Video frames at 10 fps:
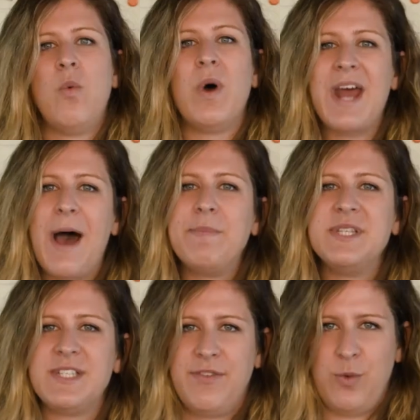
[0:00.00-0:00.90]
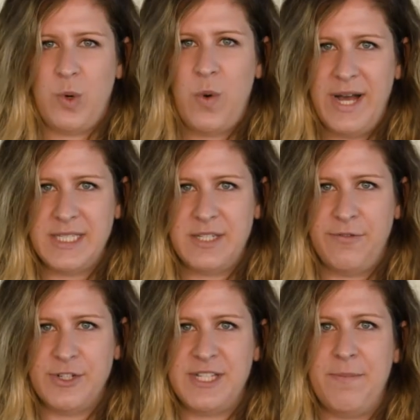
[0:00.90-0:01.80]
What happens if the request
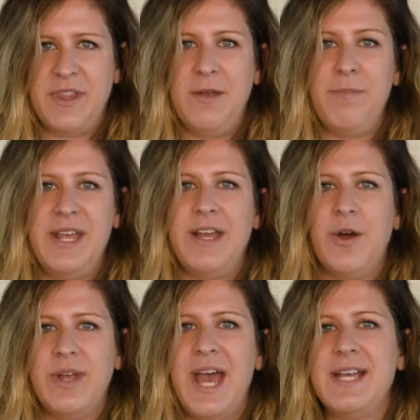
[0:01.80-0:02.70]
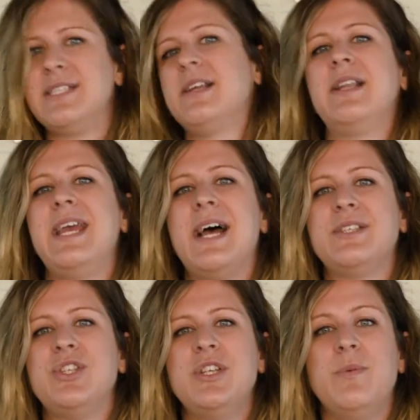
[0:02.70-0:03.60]
for something being okay suddenly
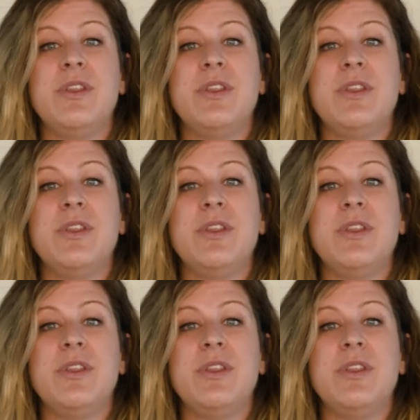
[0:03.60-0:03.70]
has to do